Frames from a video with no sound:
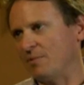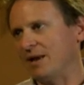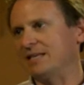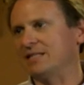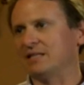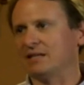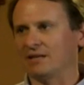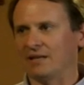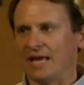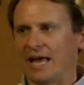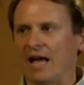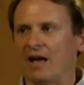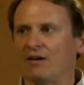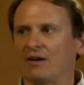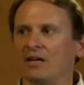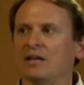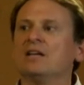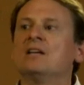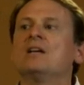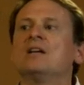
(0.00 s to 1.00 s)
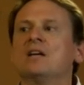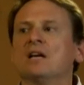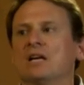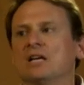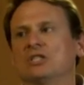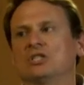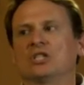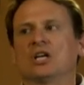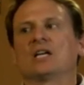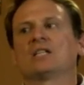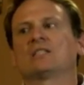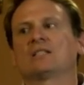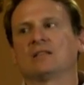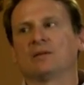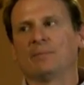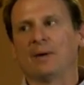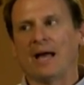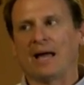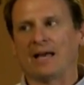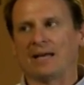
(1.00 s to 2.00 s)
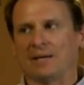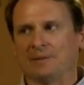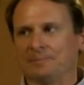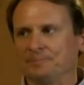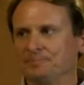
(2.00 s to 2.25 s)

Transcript: basically how to adjust the body.